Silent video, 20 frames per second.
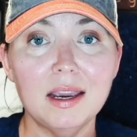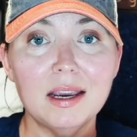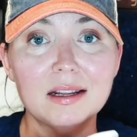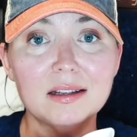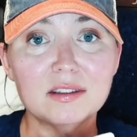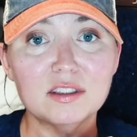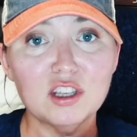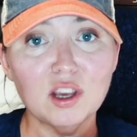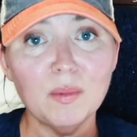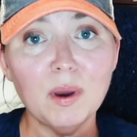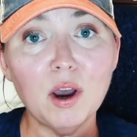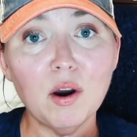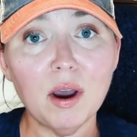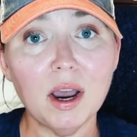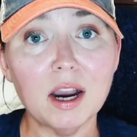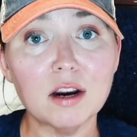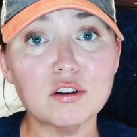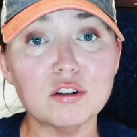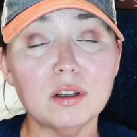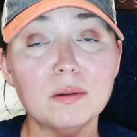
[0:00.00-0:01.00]
and somehow
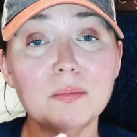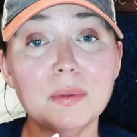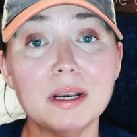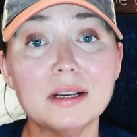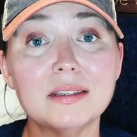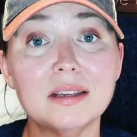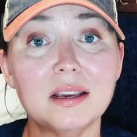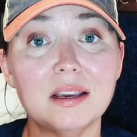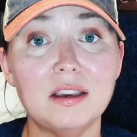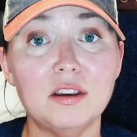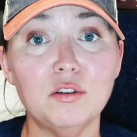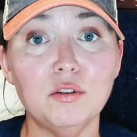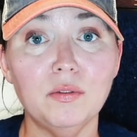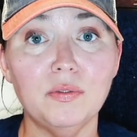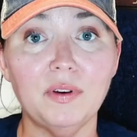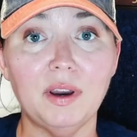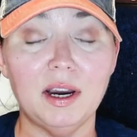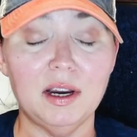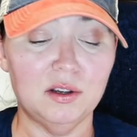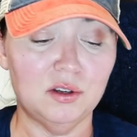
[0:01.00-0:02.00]
actually makes it heal
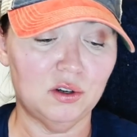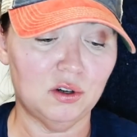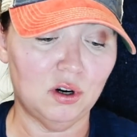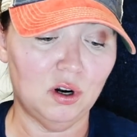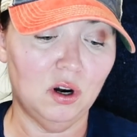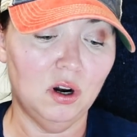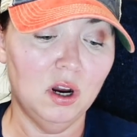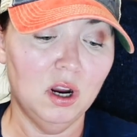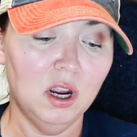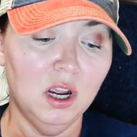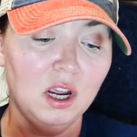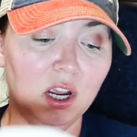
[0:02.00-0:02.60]
faster.